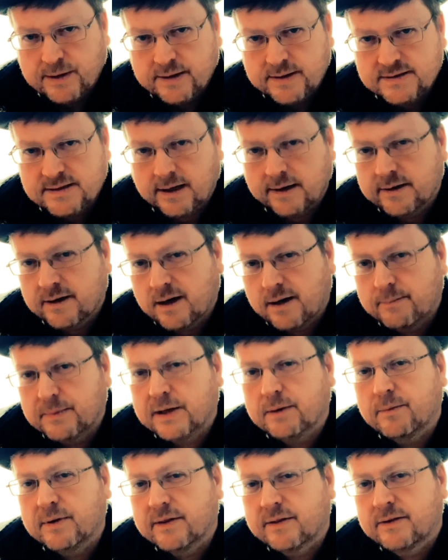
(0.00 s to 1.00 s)
Is that in harmony
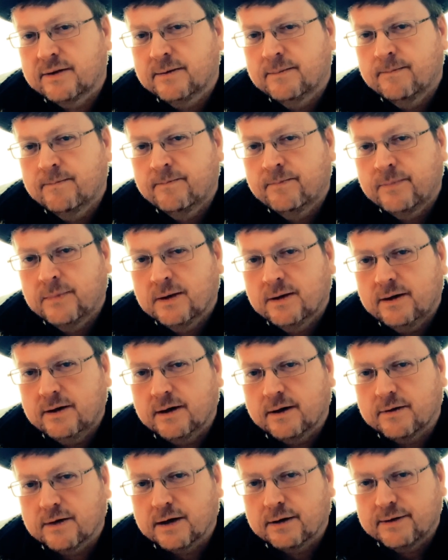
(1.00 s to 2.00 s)
with, you
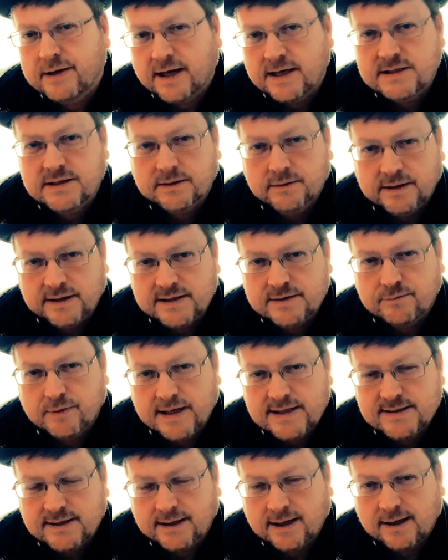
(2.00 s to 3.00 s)
know, the location that he's
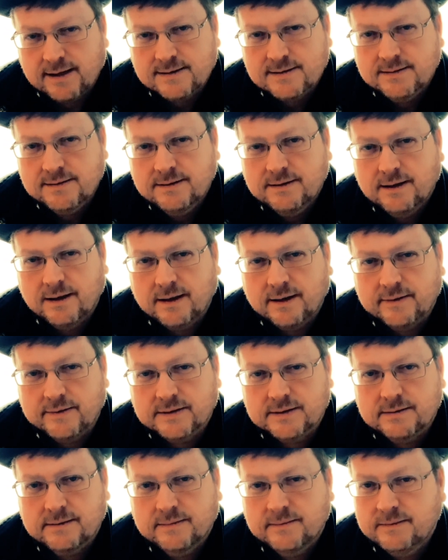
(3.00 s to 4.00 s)
racing at,
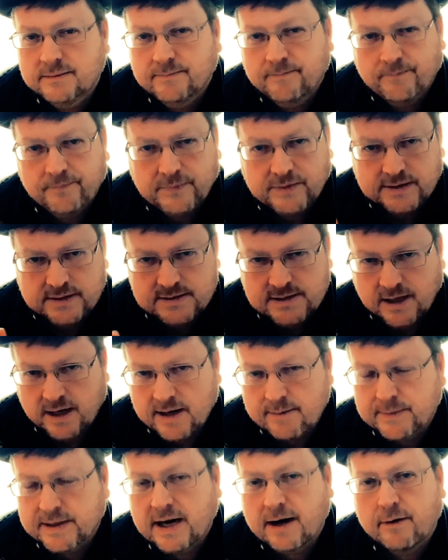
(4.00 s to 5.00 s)
the
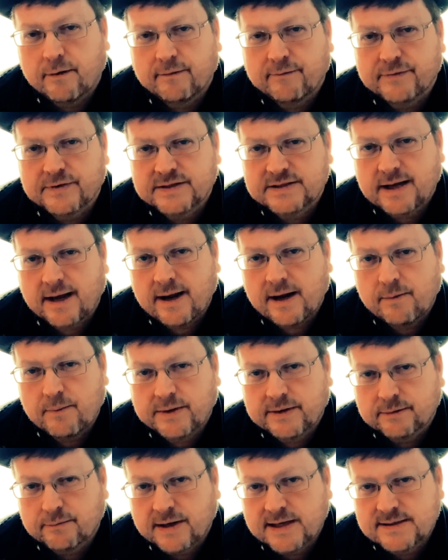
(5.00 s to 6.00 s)
time and hour of the day when
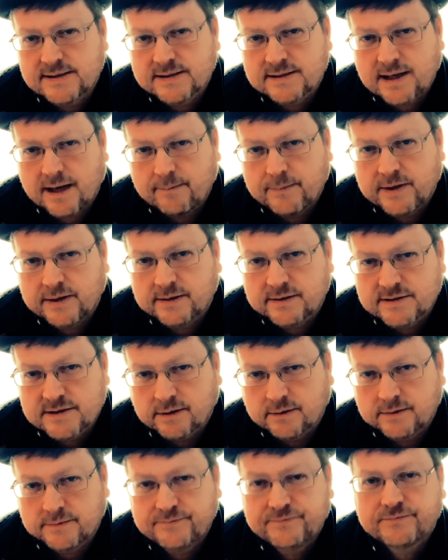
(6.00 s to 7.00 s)
the race is happening, and so
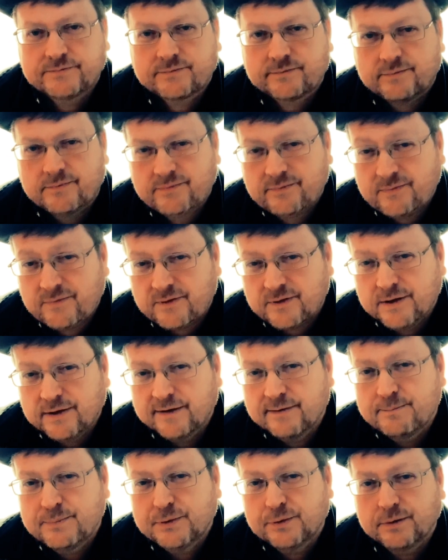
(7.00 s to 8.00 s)
on. Kind
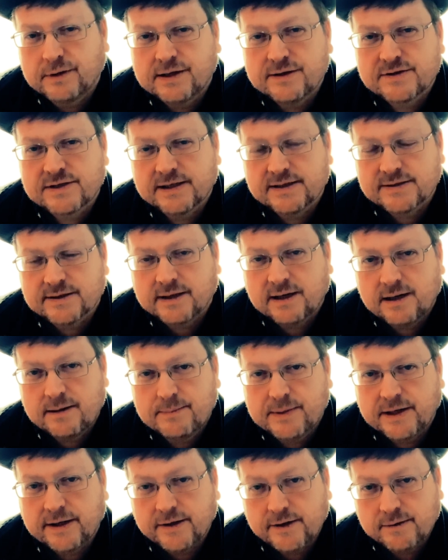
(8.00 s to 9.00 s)
of put all those things in
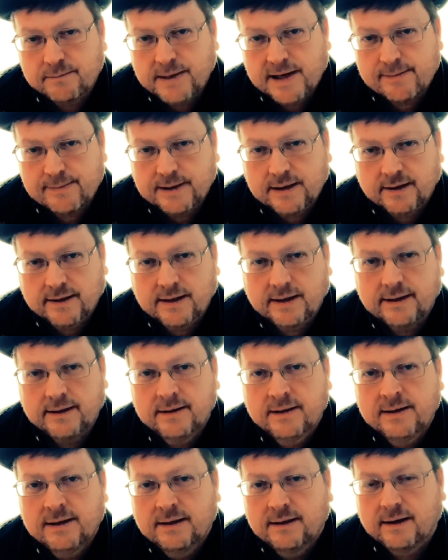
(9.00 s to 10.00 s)
harmony, and you may be lucky
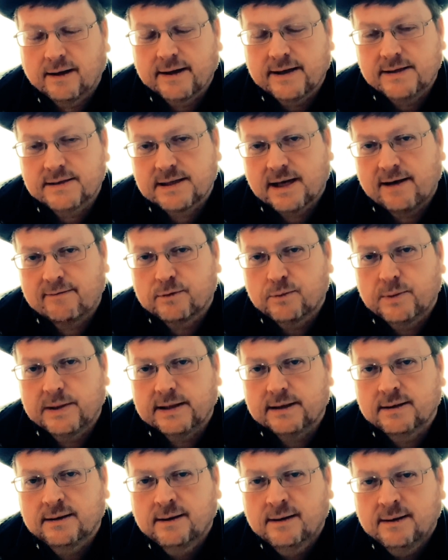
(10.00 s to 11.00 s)
to have a win.